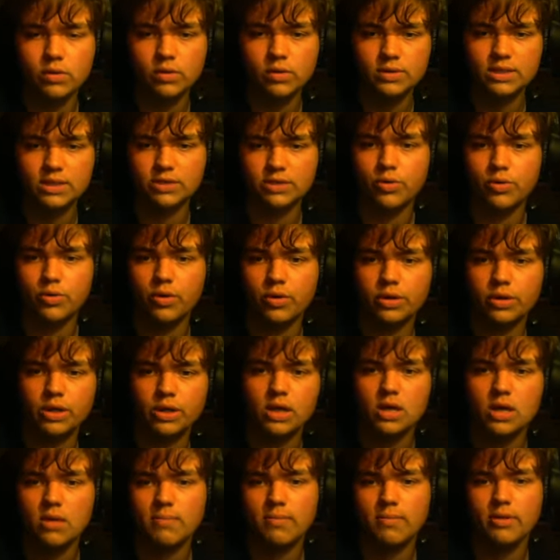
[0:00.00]
losing the rook.
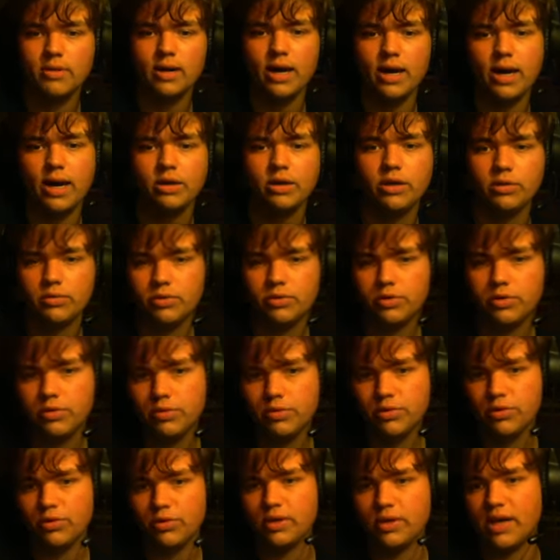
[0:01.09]
But I
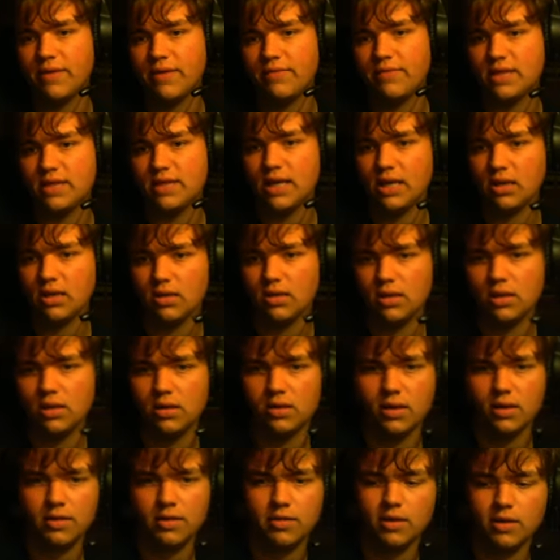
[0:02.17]
could have taken
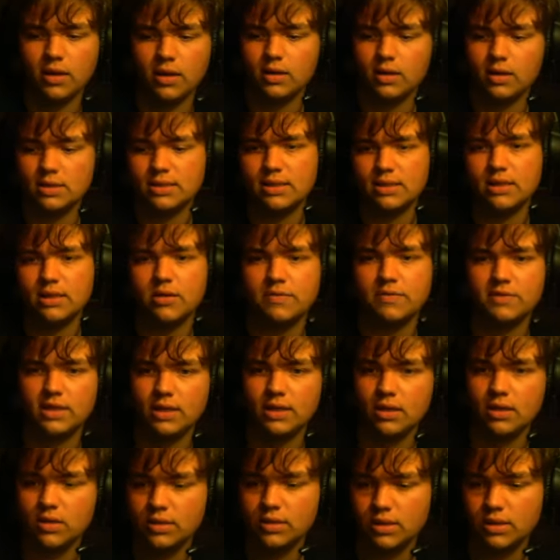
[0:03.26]
here, I think, instead of
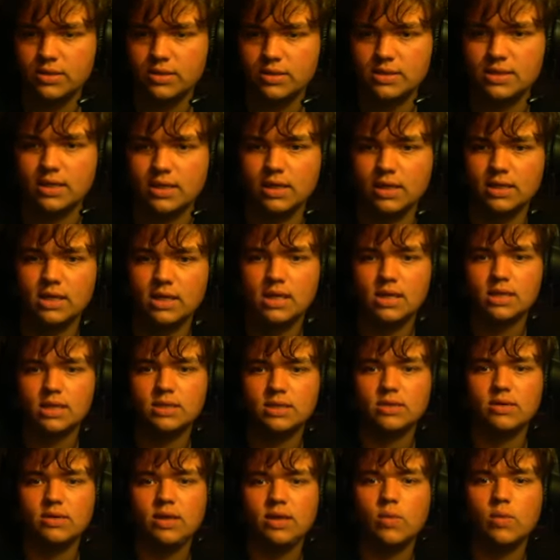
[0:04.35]
taking on the other side.
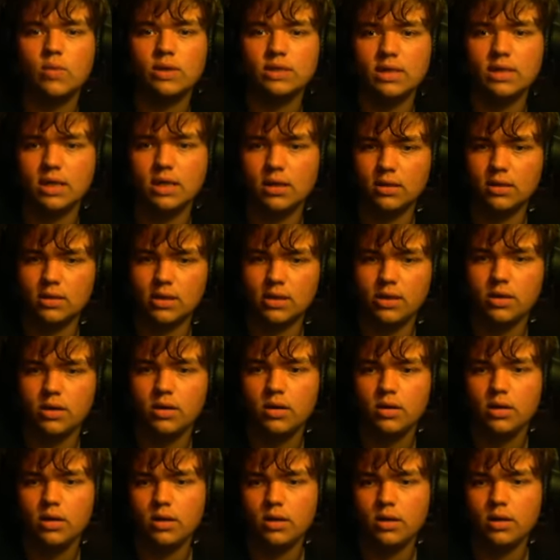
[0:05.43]
So he went king there,
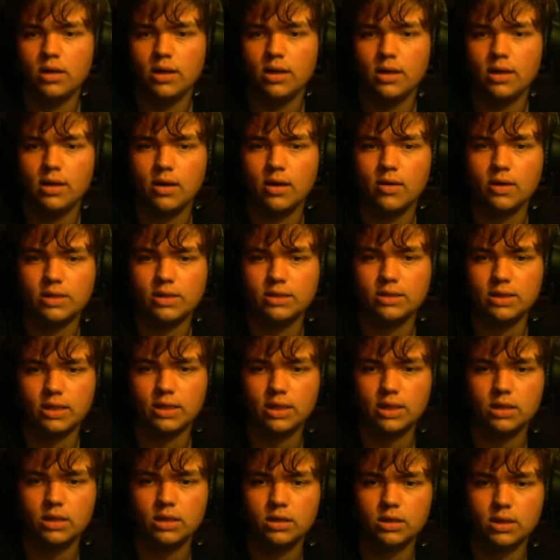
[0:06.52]
and now I
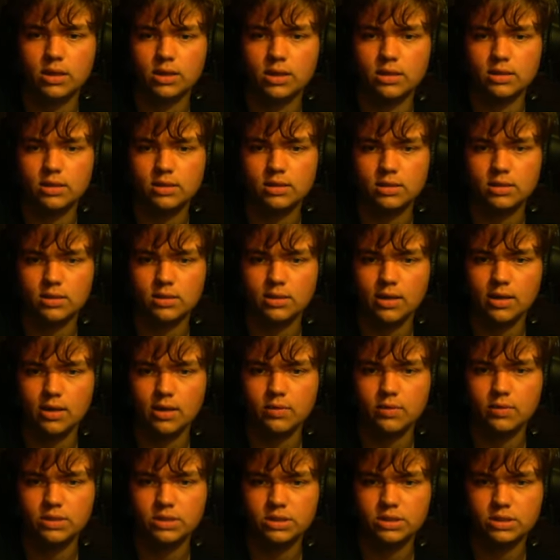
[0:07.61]
take, and
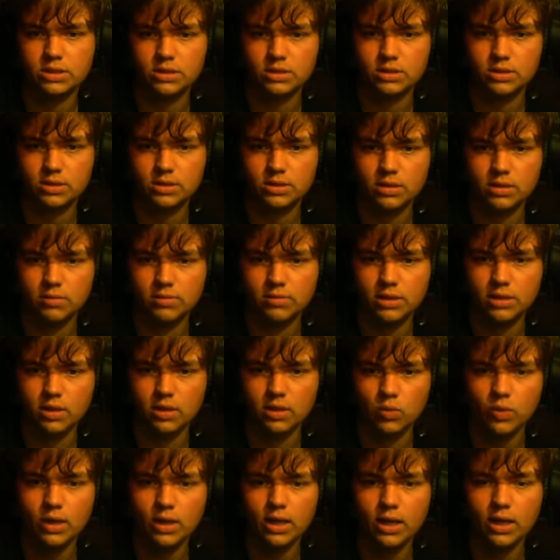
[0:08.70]
now it's just
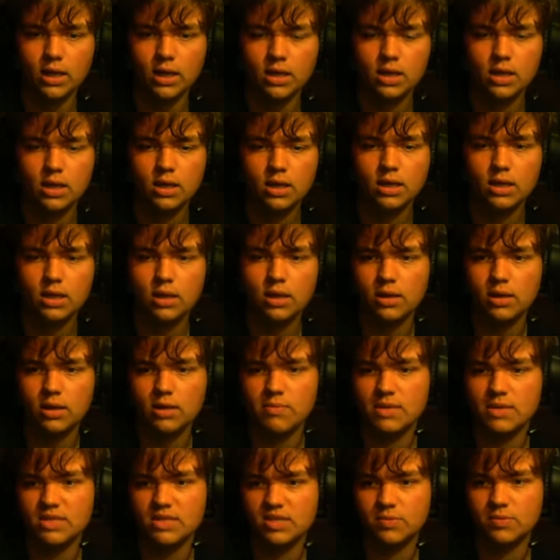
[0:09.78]
completely winning. Here he
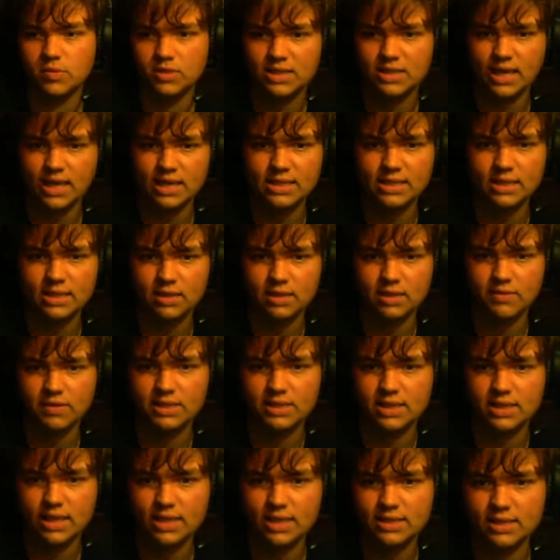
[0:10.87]
misses a small tactic. If he
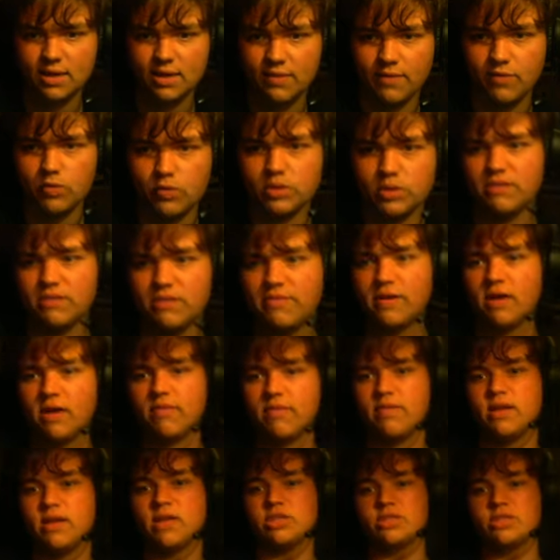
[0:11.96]
takes, I have queen
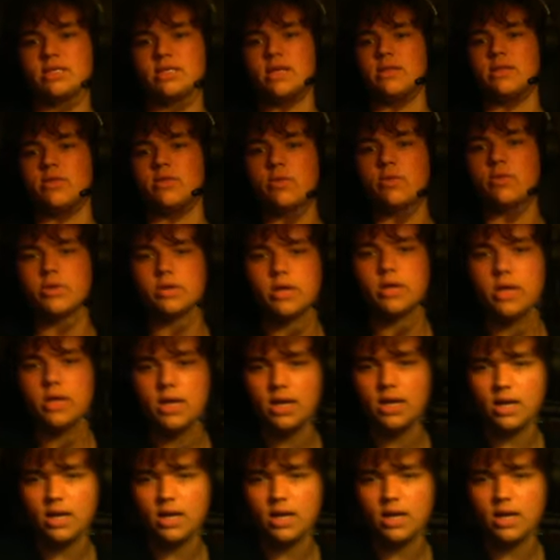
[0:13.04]
d5, and I just get the rook,